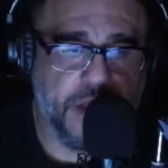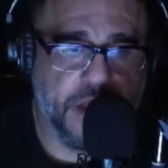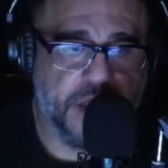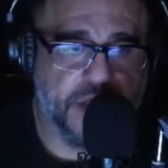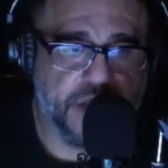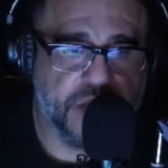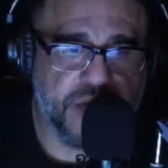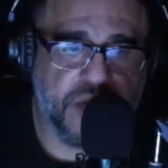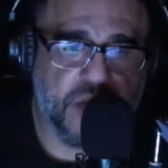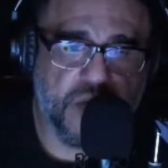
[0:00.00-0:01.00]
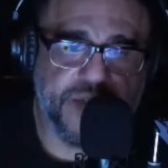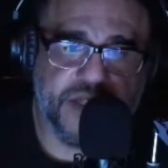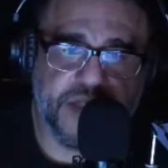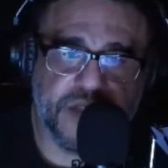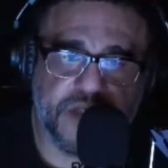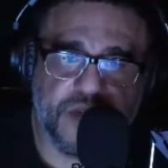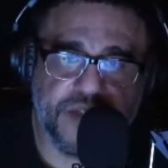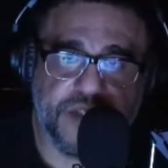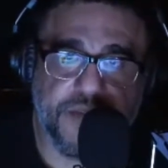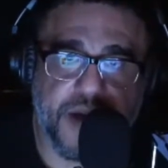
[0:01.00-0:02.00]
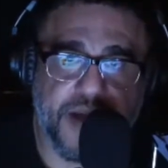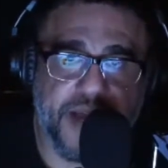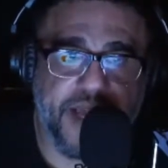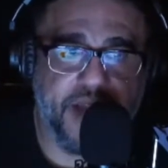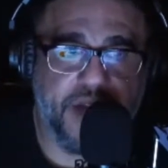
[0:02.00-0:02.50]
So you'll always hear stories about, hey,